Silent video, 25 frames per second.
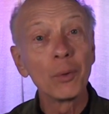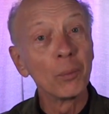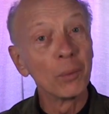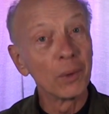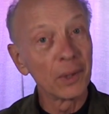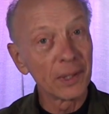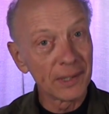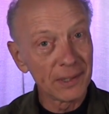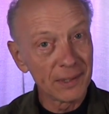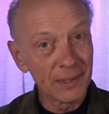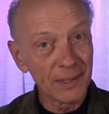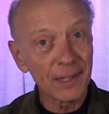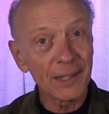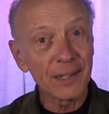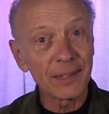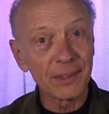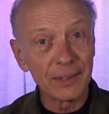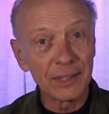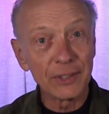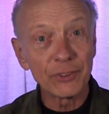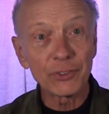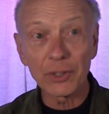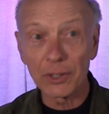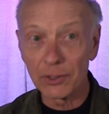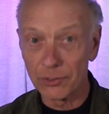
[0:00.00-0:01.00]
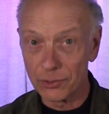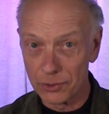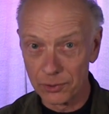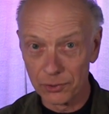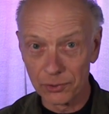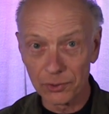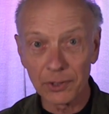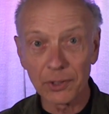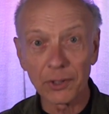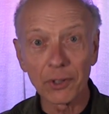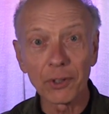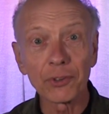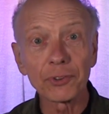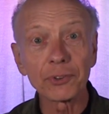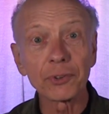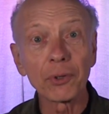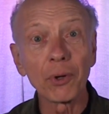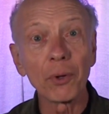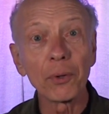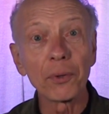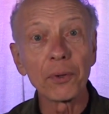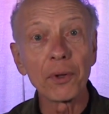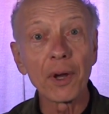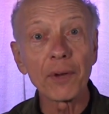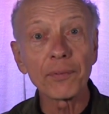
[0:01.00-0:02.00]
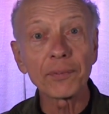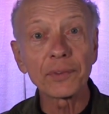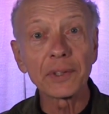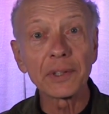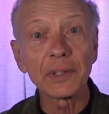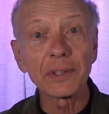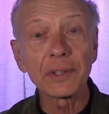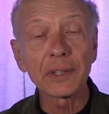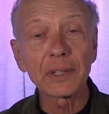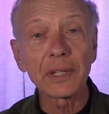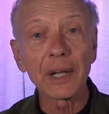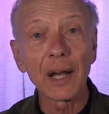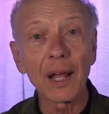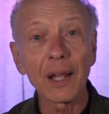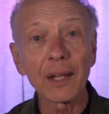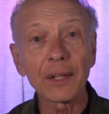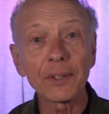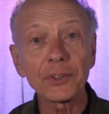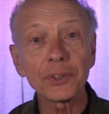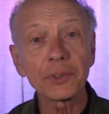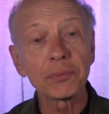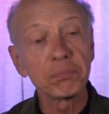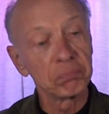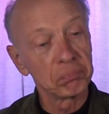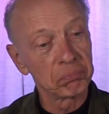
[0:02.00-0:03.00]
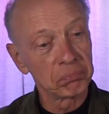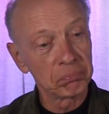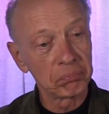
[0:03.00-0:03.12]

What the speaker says: Well, he did. He said, as soon as the girls are old enough to get into college,